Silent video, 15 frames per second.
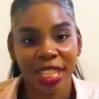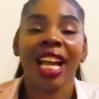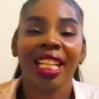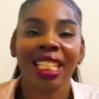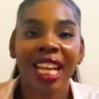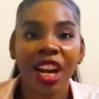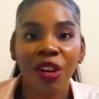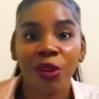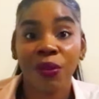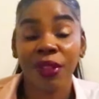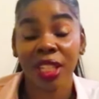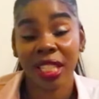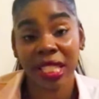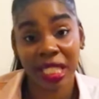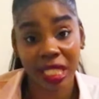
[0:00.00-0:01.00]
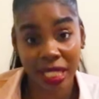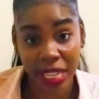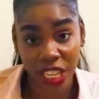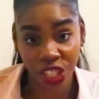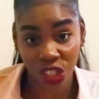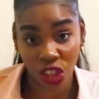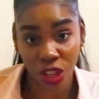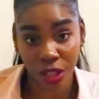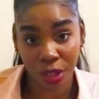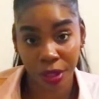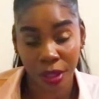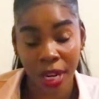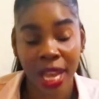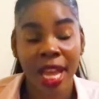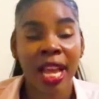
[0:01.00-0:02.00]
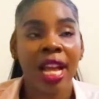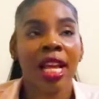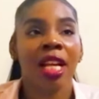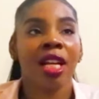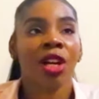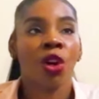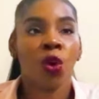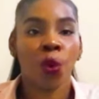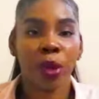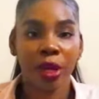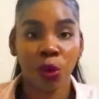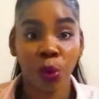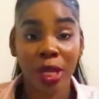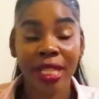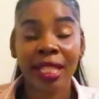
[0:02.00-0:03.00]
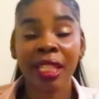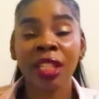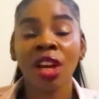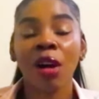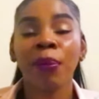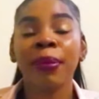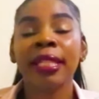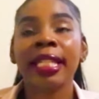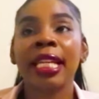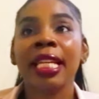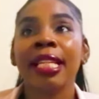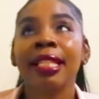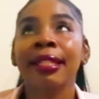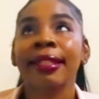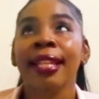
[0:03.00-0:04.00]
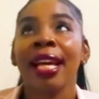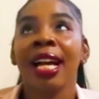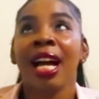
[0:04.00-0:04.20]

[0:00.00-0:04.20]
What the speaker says: I had Cara via C-section. Quick synopsis.